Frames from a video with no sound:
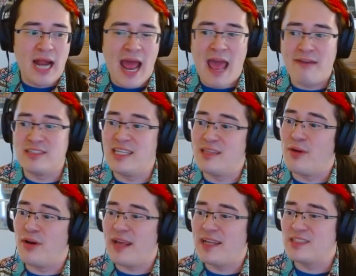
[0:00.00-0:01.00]
haven't seen them
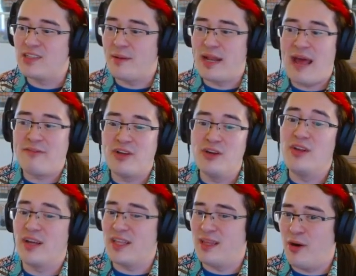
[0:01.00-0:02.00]
all yet, so I'm gonna have to go
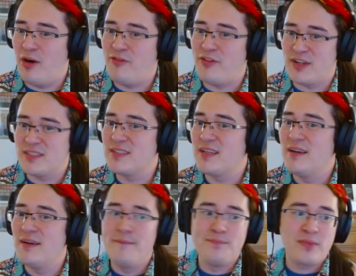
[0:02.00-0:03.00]
look at them all first.
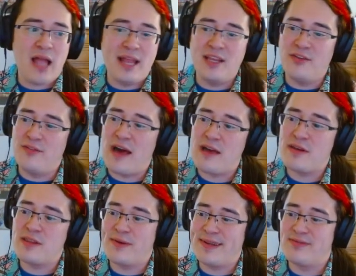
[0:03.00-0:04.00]
I need to
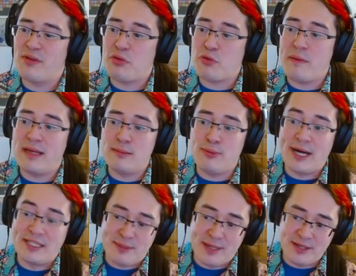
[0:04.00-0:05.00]
evaluate the rest of the 3 mana
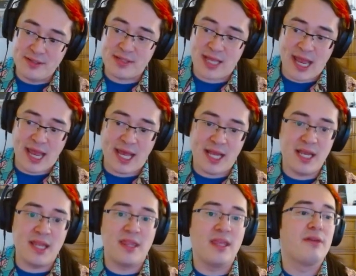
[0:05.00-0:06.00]
plot spells
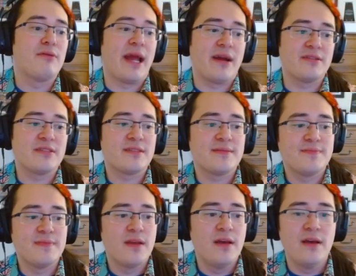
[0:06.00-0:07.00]
and the rares.
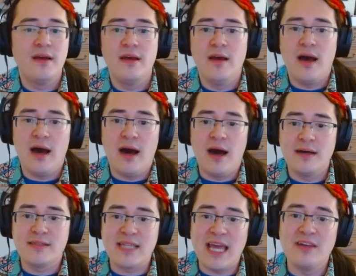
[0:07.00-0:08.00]

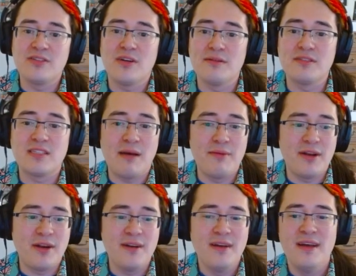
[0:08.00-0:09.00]
Scalestorm
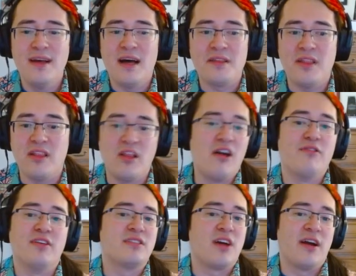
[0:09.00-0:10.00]
Summoner. Love
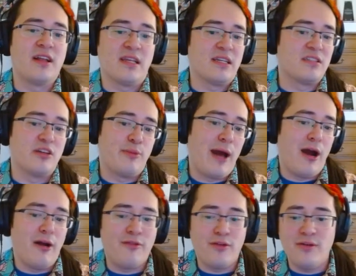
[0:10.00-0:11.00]
this card. I think it's so
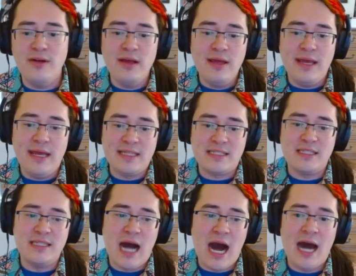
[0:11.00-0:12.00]
powerful. It's
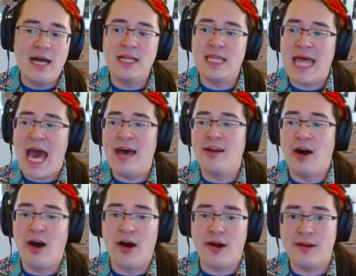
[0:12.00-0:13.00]
not that
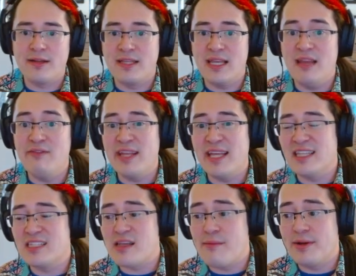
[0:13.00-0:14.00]
hard to even get the
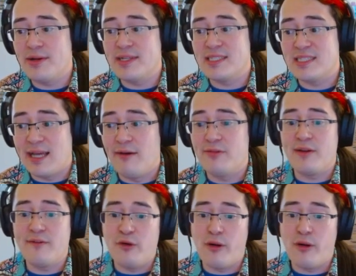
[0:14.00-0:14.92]
summoner itself to 4